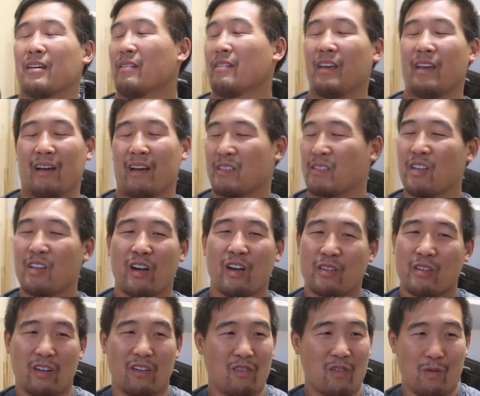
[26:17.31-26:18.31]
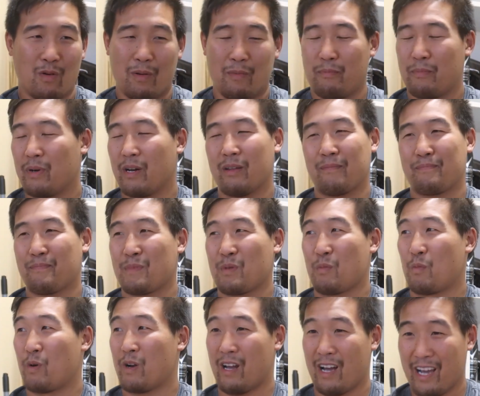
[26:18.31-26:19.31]
Yeah, I'll say hi to everyone, but
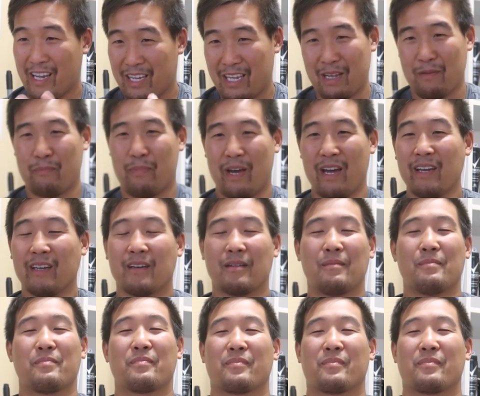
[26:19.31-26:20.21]
what I get back